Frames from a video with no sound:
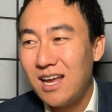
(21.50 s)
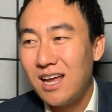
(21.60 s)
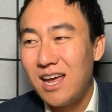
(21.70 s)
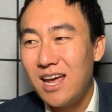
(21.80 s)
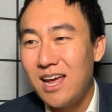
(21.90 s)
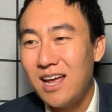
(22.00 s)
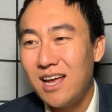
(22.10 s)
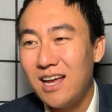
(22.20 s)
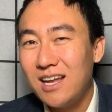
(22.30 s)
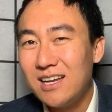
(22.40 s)

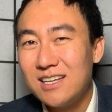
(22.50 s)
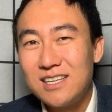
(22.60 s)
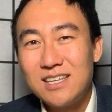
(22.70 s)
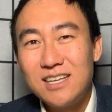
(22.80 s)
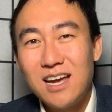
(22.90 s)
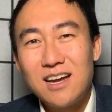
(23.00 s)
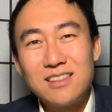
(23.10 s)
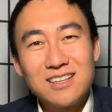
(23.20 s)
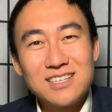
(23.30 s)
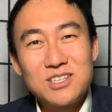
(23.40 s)
and yeah, I
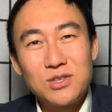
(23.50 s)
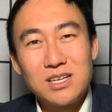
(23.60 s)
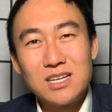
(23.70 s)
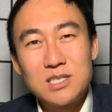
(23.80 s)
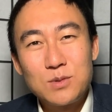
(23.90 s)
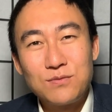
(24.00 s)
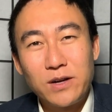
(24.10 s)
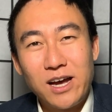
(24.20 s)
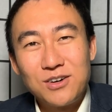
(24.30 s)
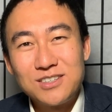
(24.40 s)
think that's all the announcements for
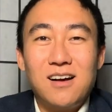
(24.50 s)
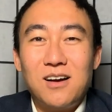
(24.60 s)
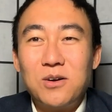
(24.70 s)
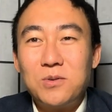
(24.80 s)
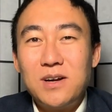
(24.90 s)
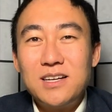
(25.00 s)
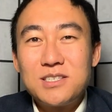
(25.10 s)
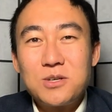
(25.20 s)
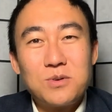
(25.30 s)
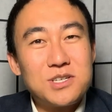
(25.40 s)
now. Alright,
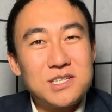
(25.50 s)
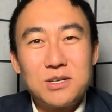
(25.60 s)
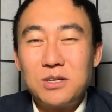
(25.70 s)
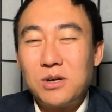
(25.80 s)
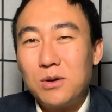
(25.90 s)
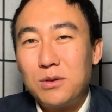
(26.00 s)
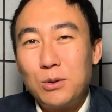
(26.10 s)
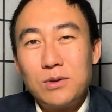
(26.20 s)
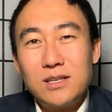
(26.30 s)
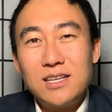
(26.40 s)
so we're just gonna go
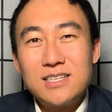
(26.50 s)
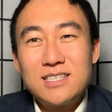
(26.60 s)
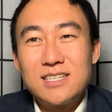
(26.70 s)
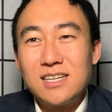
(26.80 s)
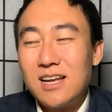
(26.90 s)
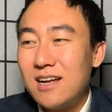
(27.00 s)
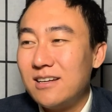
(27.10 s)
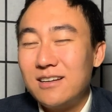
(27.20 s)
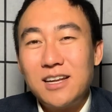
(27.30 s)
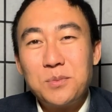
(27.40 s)
through the list, not
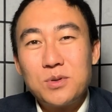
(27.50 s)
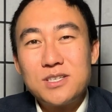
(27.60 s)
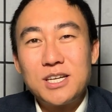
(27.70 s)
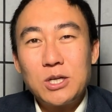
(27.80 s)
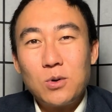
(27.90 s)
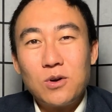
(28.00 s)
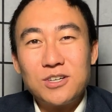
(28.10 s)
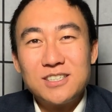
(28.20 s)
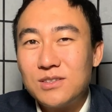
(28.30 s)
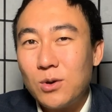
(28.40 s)
in any particular
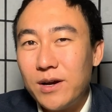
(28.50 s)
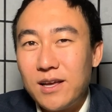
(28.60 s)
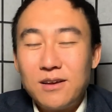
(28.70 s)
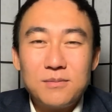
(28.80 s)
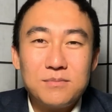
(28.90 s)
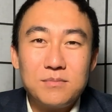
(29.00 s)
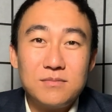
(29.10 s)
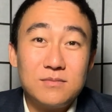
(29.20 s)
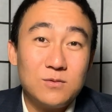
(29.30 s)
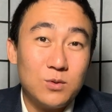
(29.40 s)
order. Toire,
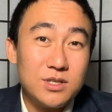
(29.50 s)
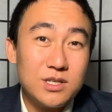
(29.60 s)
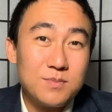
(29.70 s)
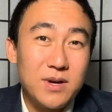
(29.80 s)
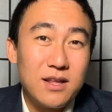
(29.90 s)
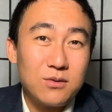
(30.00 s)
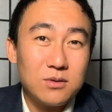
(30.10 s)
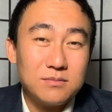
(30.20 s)
which is bathroom.